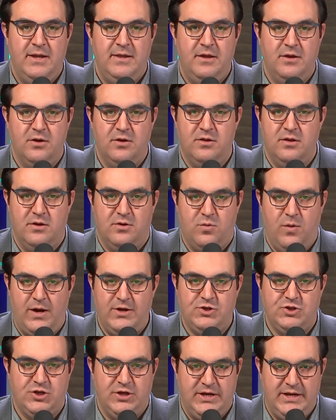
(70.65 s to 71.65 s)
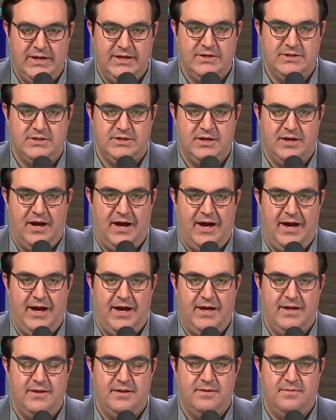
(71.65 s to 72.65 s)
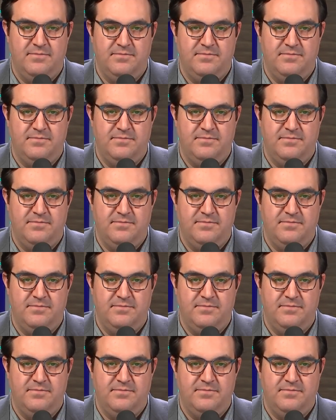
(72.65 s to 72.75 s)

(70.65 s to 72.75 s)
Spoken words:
the question is, that,